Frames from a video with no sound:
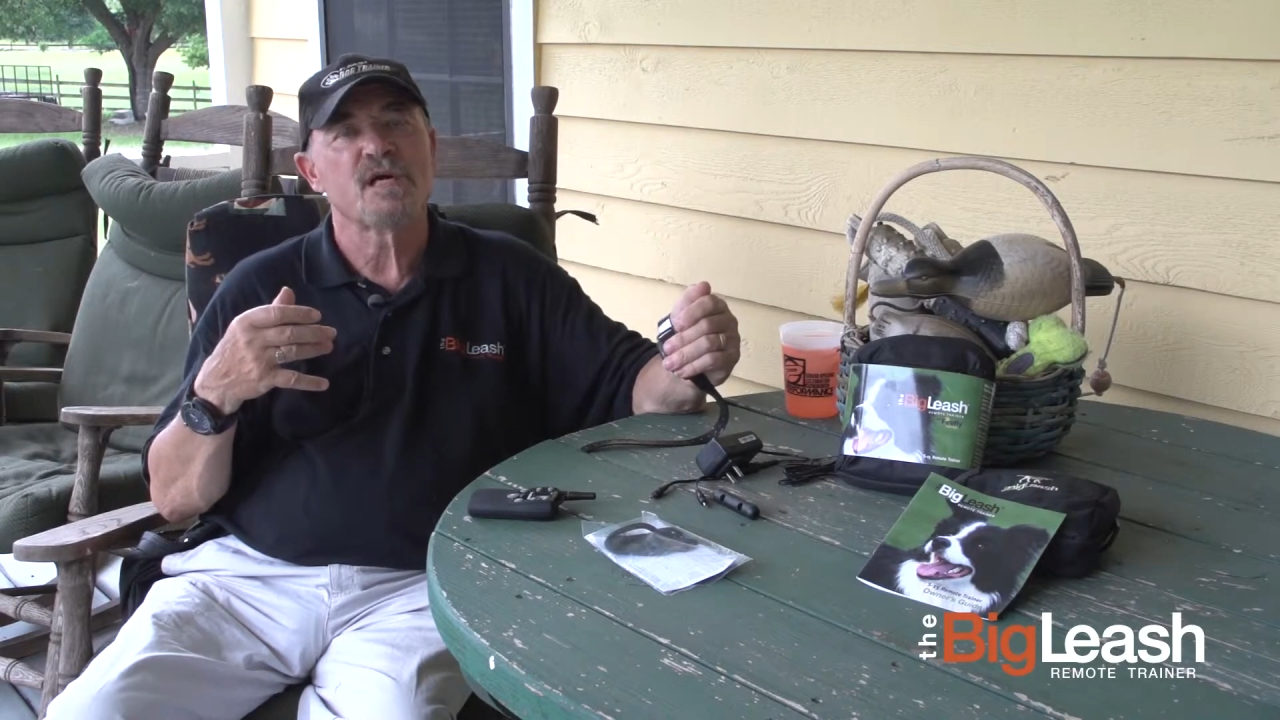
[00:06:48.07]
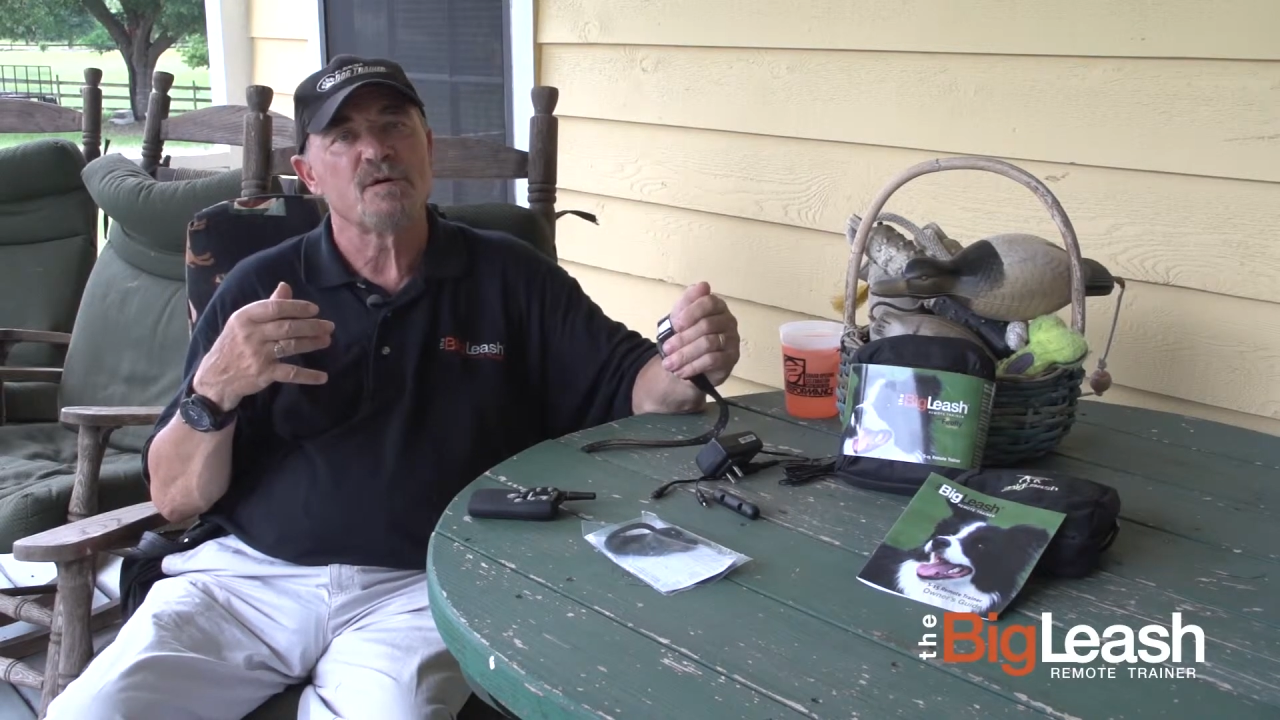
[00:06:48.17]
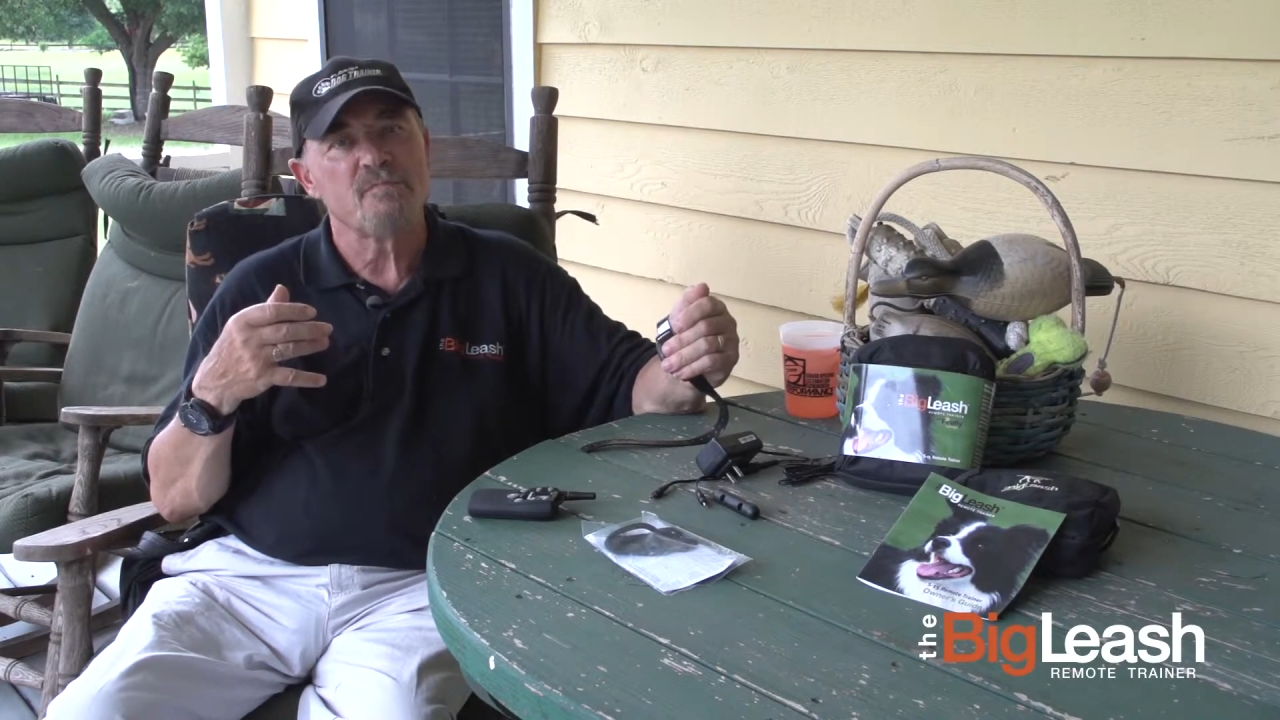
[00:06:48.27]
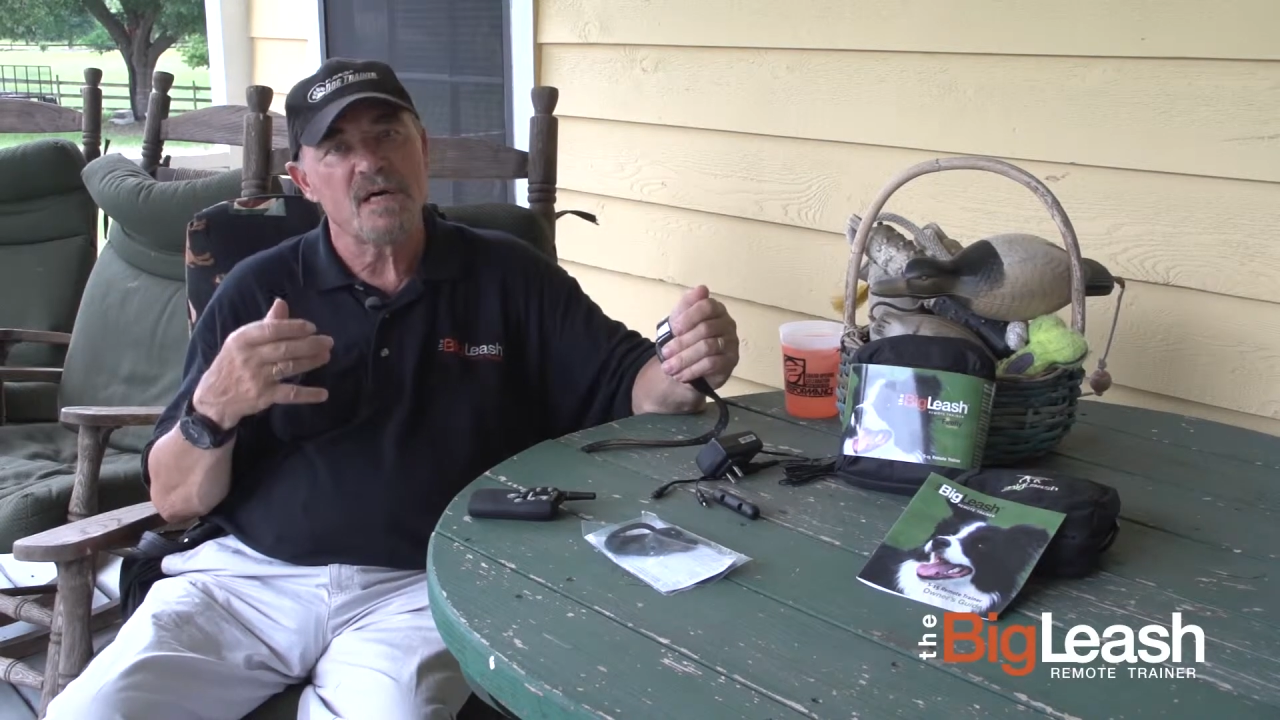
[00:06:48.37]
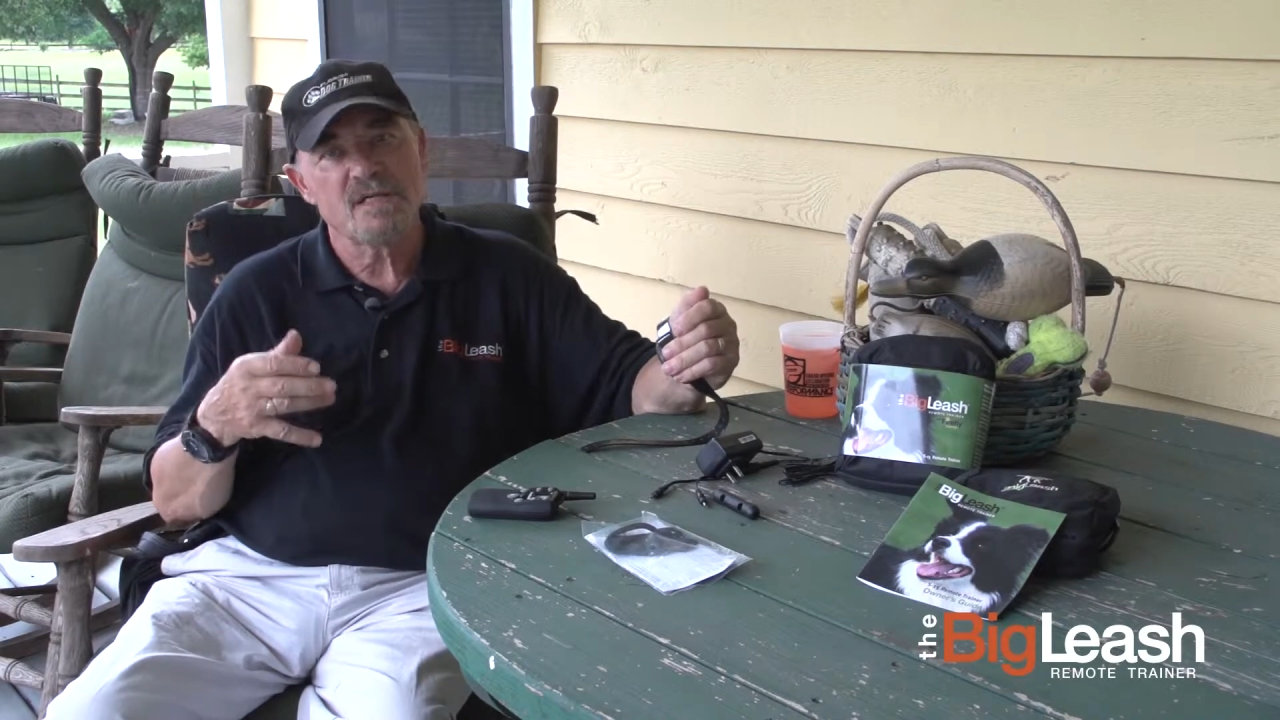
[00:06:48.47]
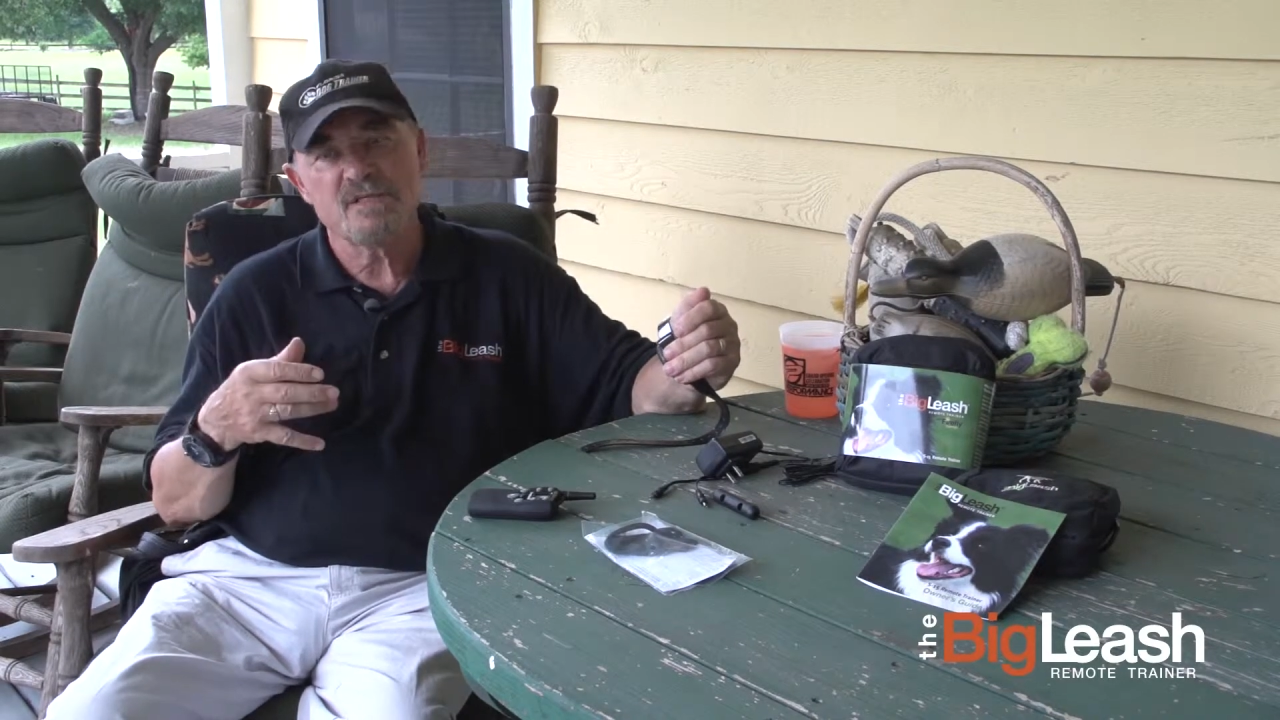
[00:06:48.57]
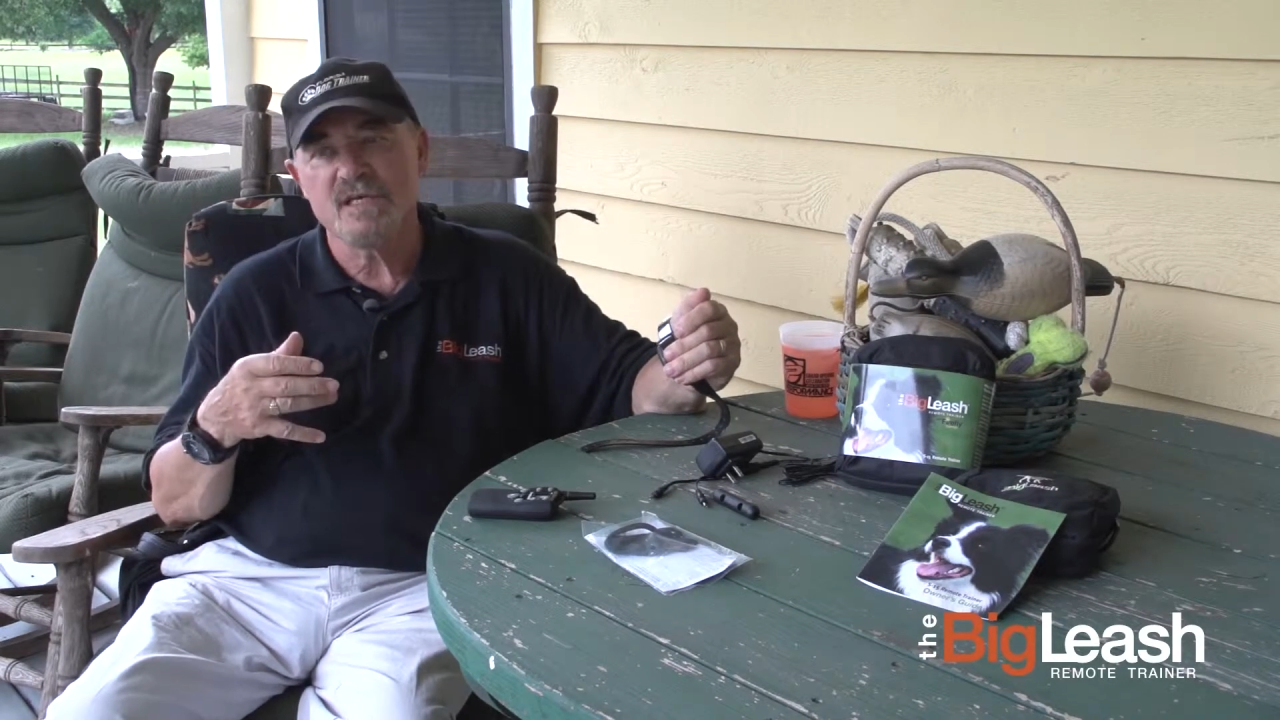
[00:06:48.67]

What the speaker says: a command